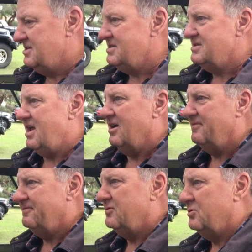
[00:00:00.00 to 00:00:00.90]
this is
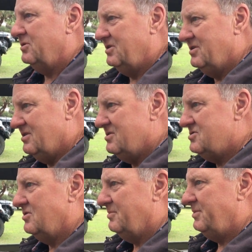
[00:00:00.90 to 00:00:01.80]
how Ford
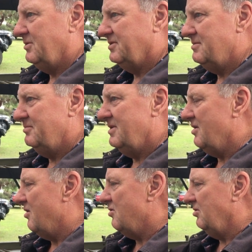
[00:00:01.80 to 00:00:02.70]
should have built them.
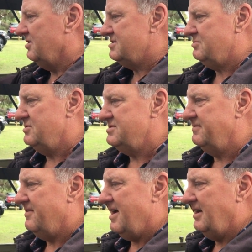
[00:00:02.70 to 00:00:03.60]
All this was
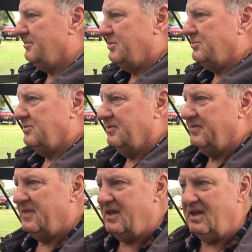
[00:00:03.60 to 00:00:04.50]
available
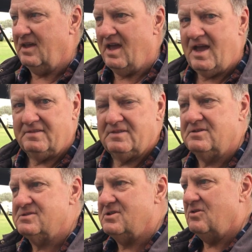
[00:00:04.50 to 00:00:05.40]
there at
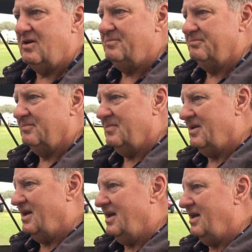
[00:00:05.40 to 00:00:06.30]
this time.
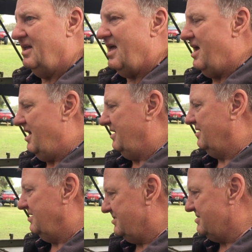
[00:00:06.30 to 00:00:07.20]
Absolutely.
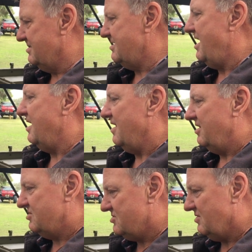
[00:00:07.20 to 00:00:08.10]
And this is how
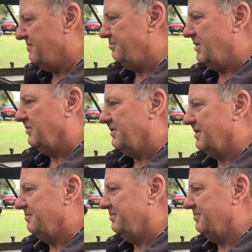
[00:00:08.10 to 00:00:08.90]
they should have built them.